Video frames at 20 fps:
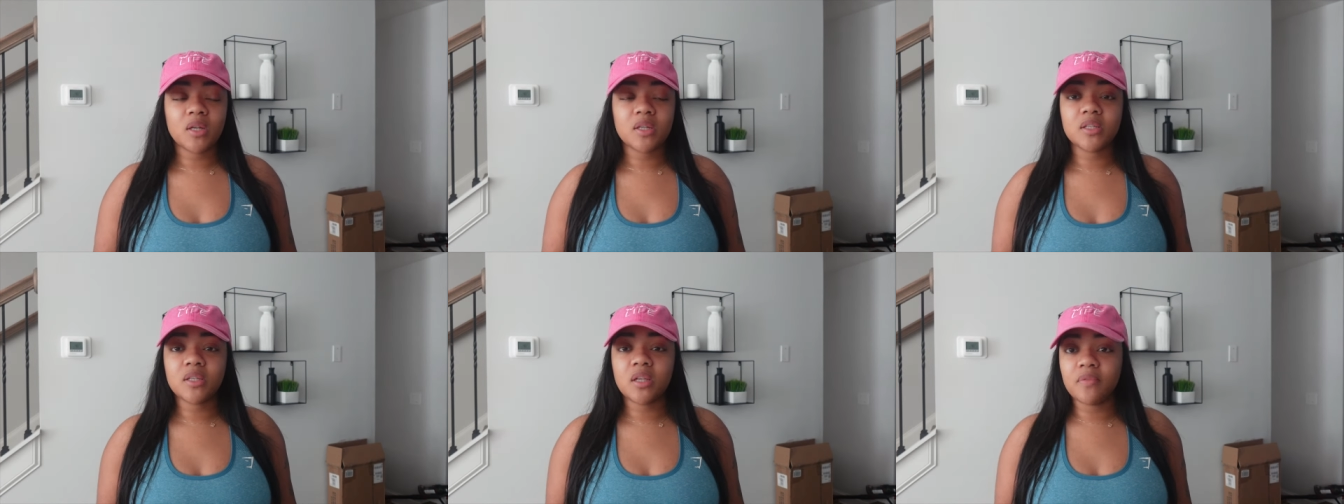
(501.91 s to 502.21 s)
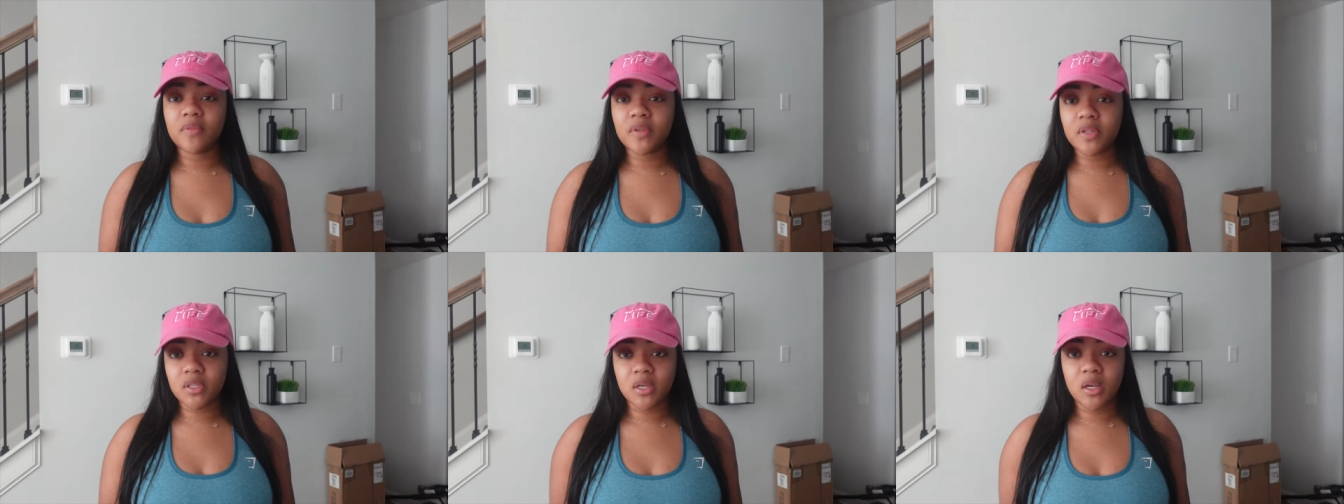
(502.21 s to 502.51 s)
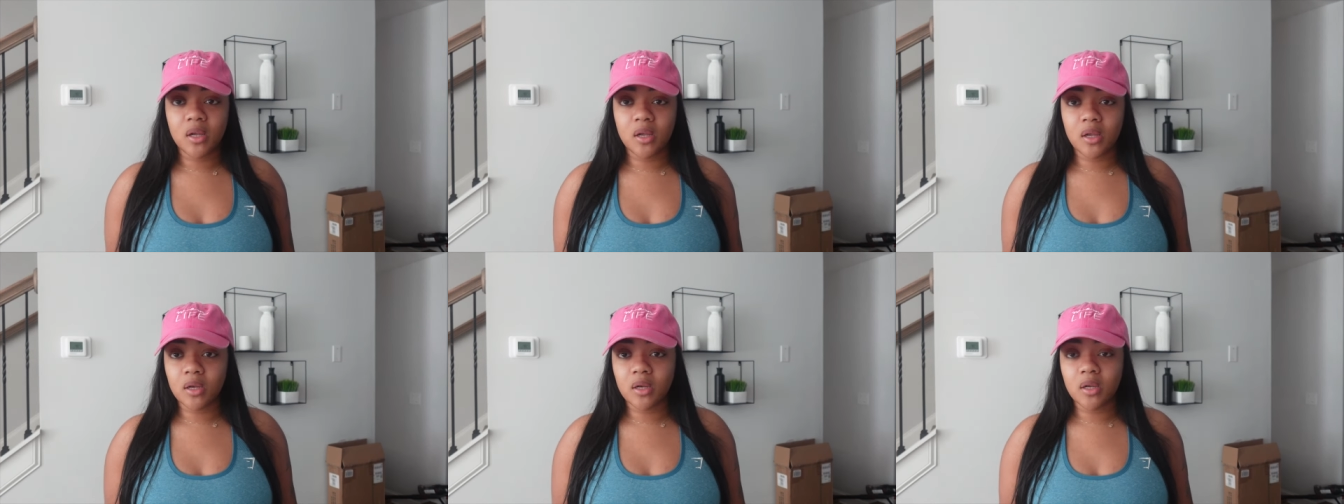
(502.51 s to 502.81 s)
tv
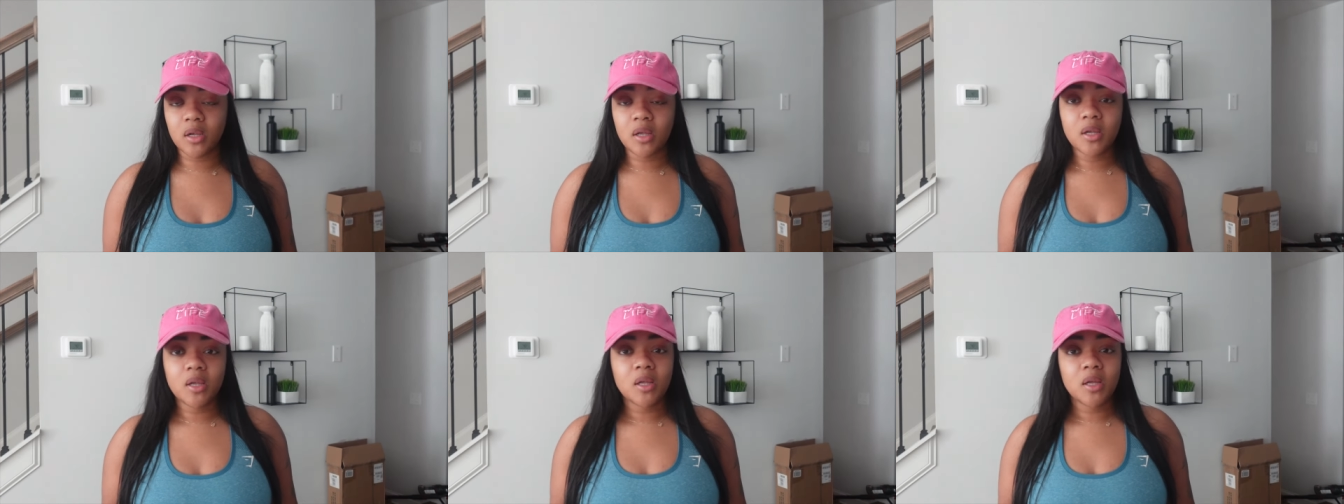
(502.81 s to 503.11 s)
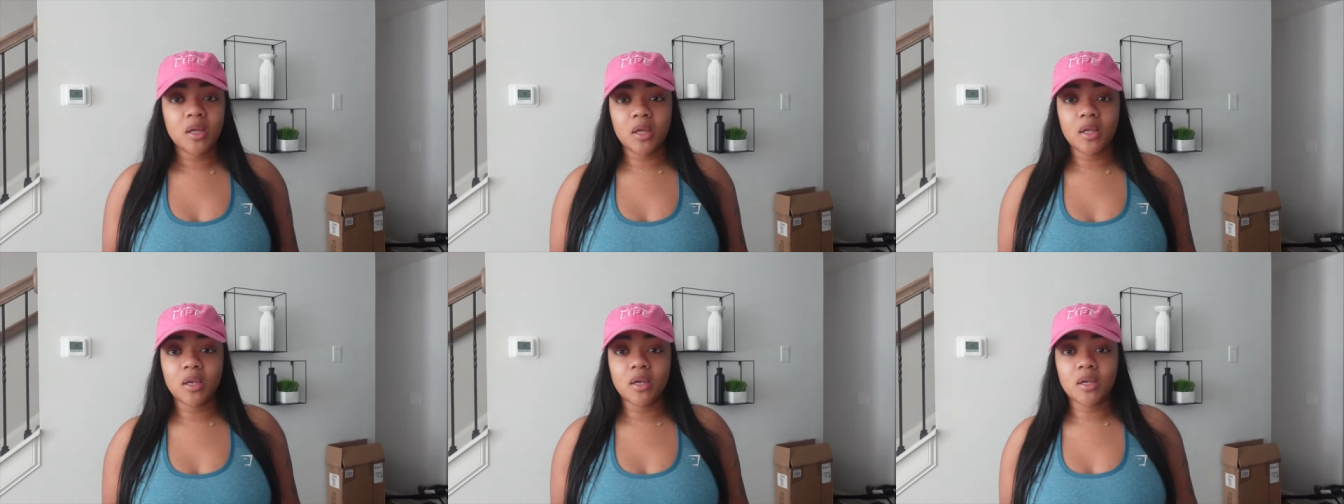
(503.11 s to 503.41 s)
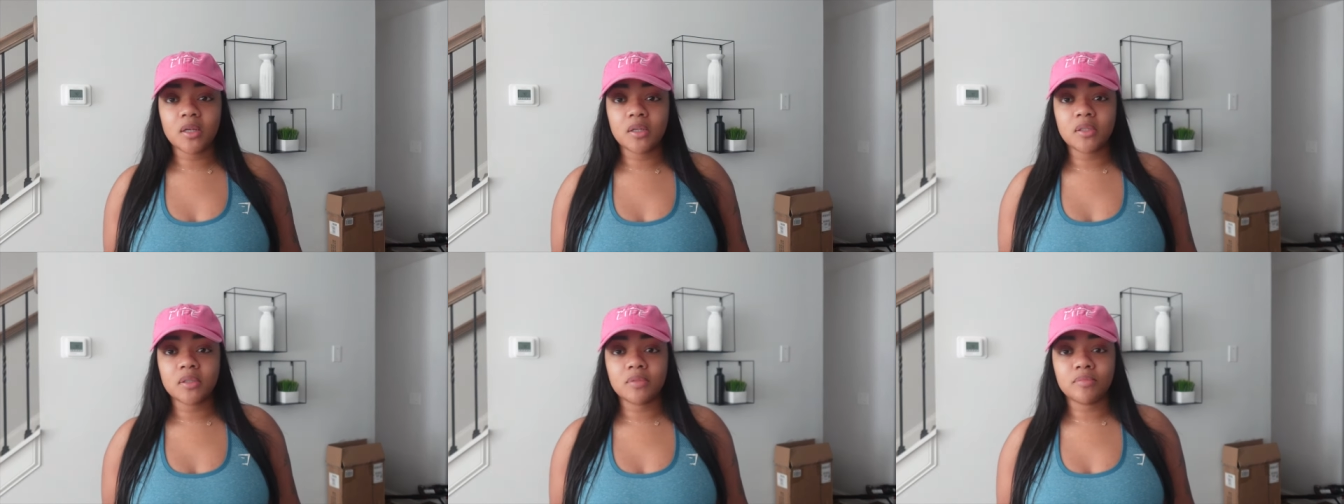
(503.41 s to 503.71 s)
stand in
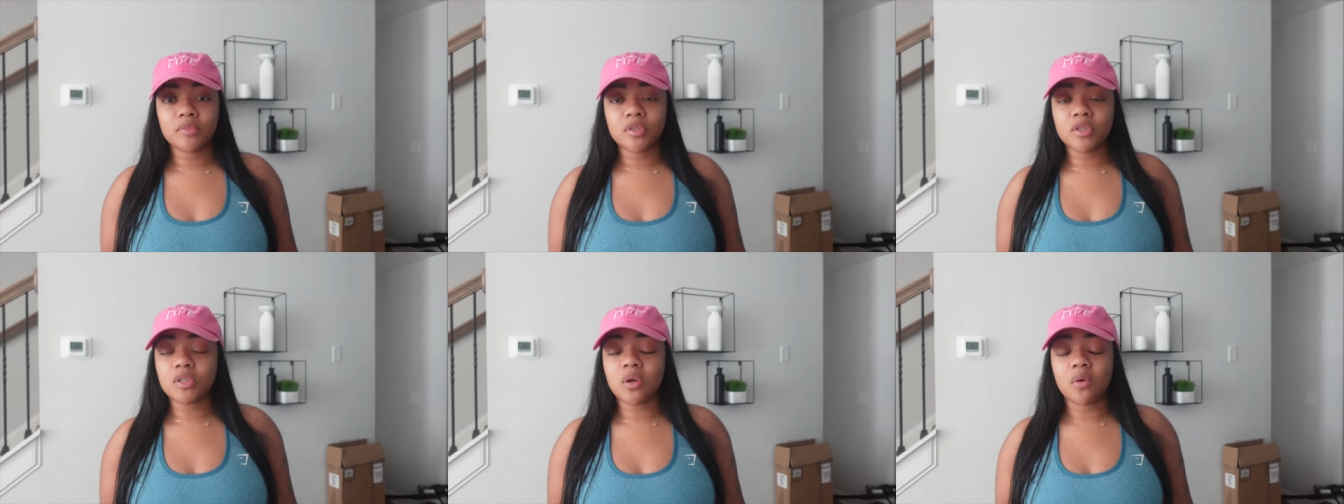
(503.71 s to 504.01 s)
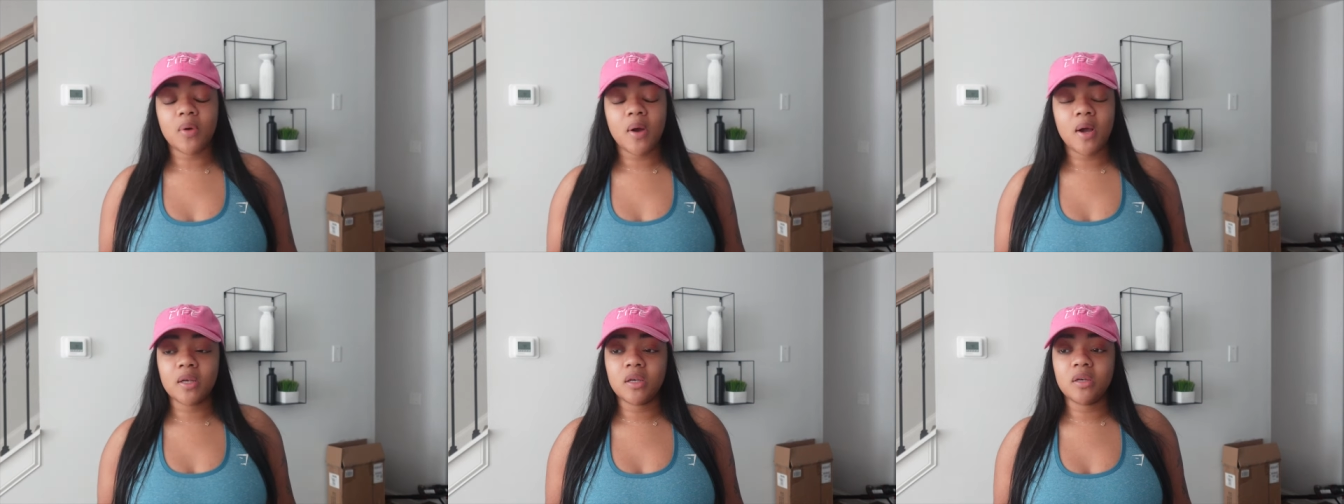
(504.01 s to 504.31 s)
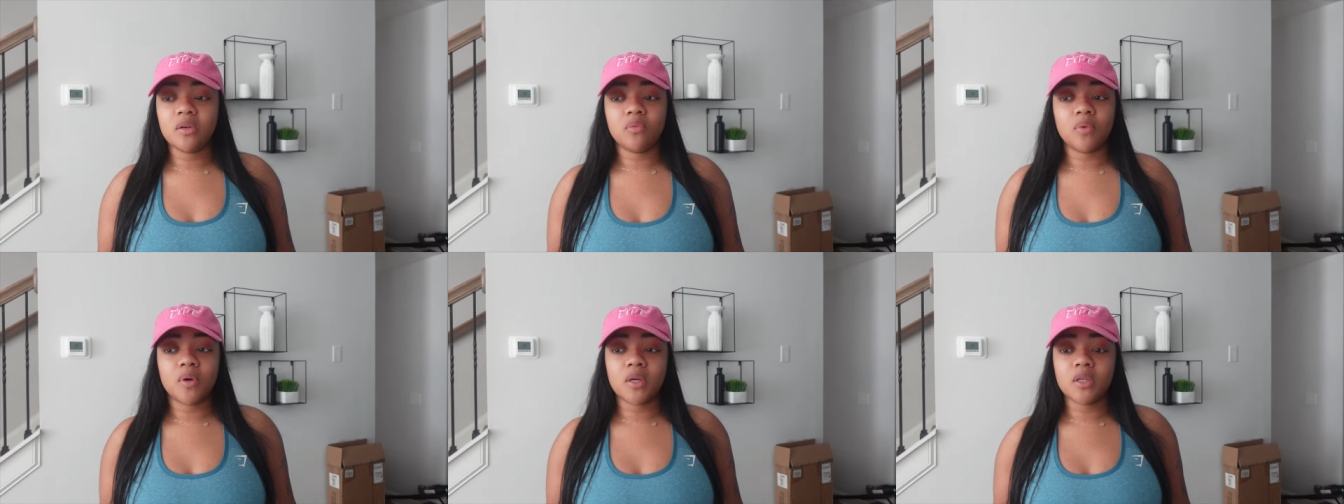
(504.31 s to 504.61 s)
it so i
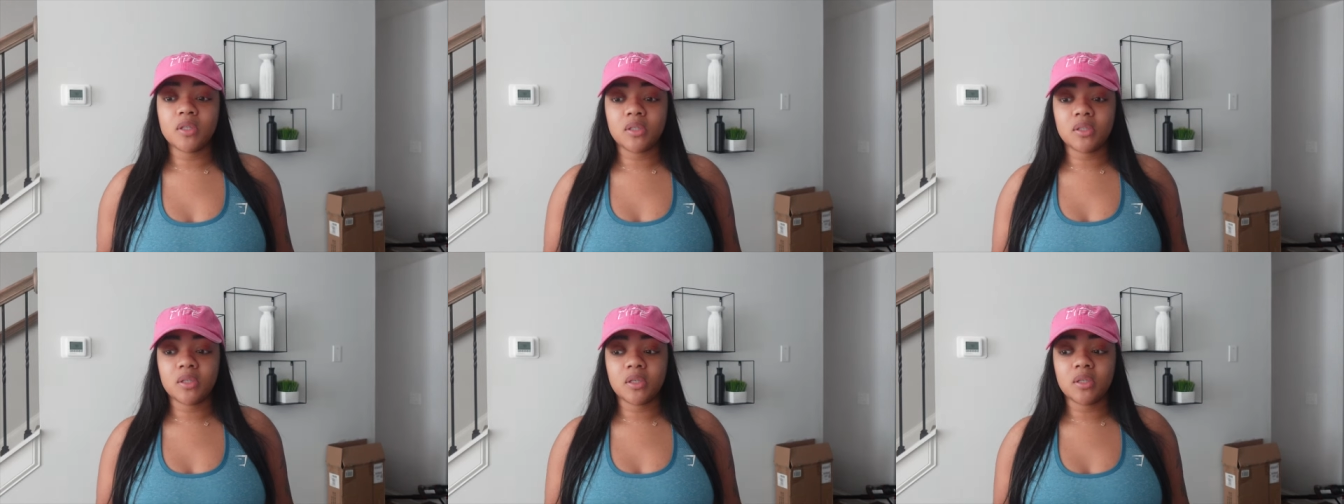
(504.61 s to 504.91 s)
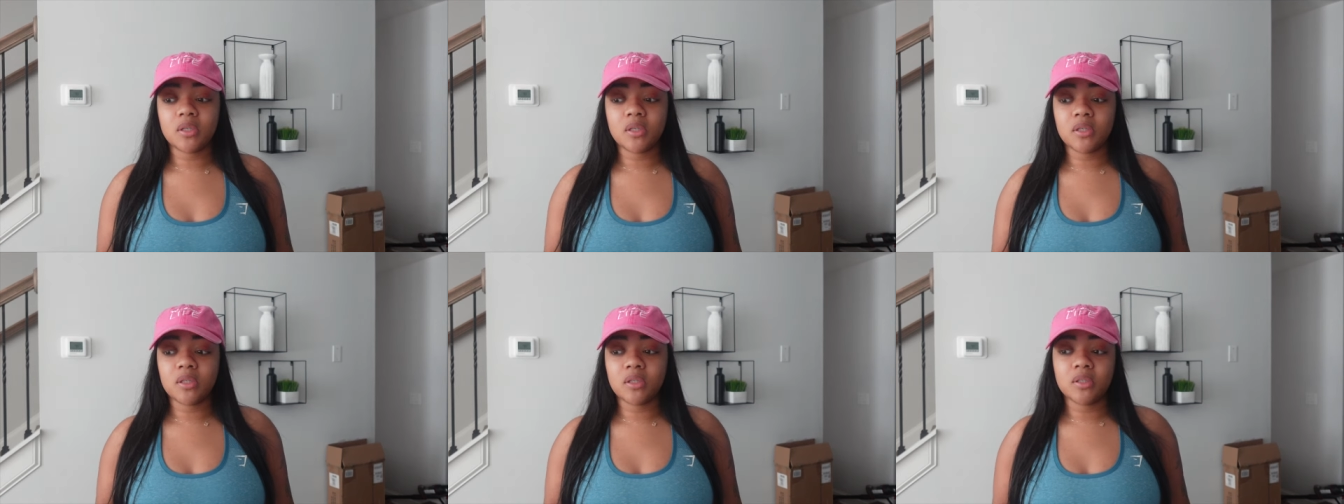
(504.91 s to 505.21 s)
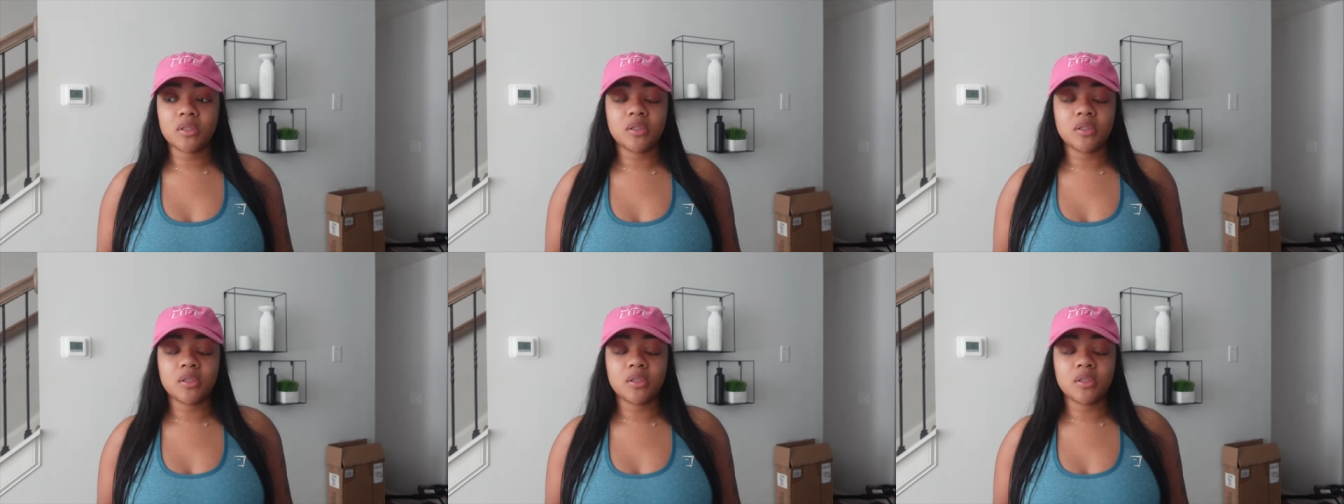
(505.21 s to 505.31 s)
didn't want to